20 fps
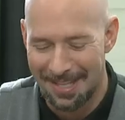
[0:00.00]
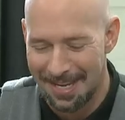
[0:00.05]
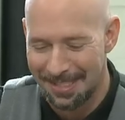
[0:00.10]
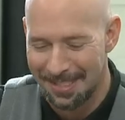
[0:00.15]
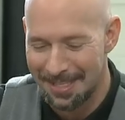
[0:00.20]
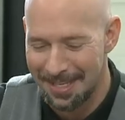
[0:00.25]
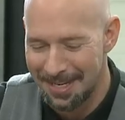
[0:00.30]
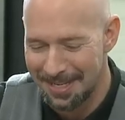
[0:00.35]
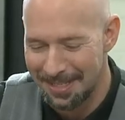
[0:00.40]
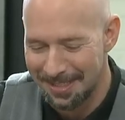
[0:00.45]

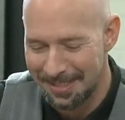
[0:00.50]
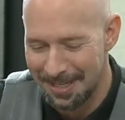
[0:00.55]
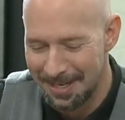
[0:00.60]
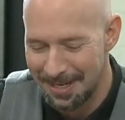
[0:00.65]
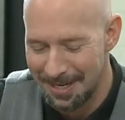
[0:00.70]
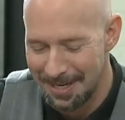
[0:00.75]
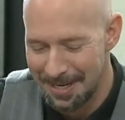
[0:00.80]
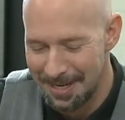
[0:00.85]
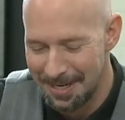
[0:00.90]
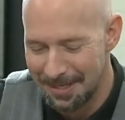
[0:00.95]
last thing is
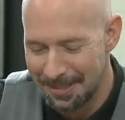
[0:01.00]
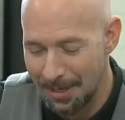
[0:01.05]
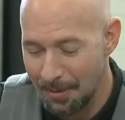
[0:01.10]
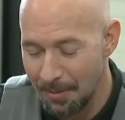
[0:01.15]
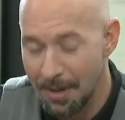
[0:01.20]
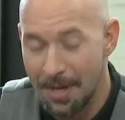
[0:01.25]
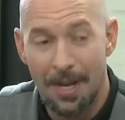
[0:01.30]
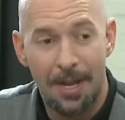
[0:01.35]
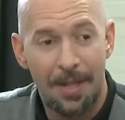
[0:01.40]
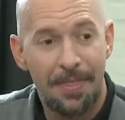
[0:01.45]
uh, is
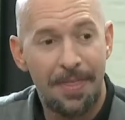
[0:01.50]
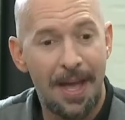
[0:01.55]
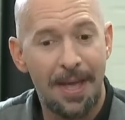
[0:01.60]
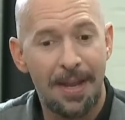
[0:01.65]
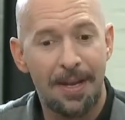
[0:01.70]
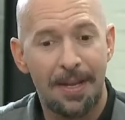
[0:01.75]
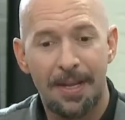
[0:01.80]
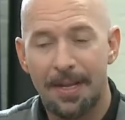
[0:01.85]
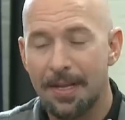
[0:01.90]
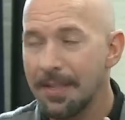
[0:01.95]
oh
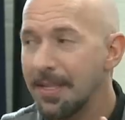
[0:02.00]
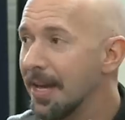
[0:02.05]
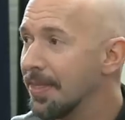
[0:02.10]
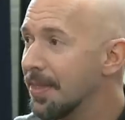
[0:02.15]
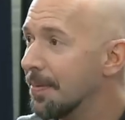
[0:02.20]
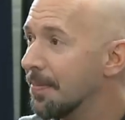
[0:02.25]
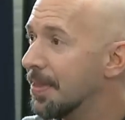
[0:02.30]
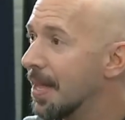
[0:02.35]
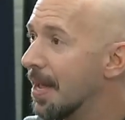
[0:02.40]
that yeah that,